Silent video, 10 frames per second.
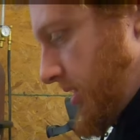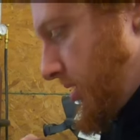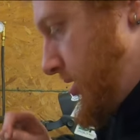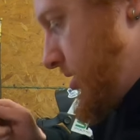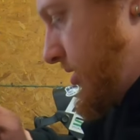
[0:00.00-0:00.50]

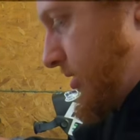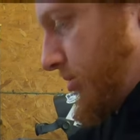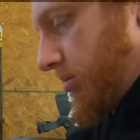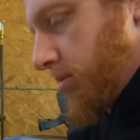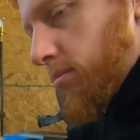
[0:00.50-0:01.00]
the
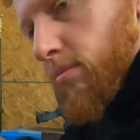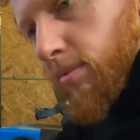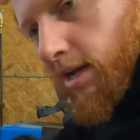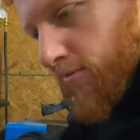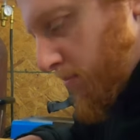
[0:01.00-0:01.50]
little
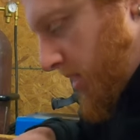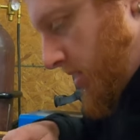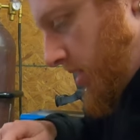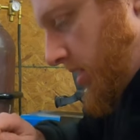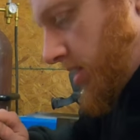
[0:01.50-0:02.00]
knife
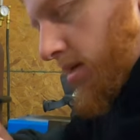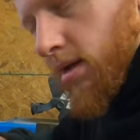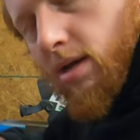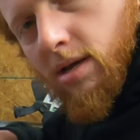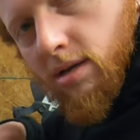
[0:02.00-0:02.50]
bit in it,
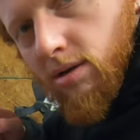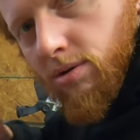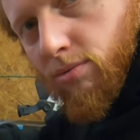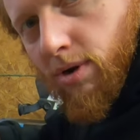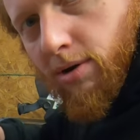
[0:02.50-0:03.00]

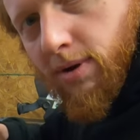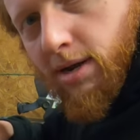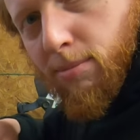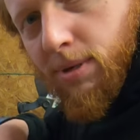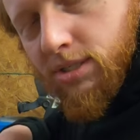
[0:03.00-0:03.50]
run around a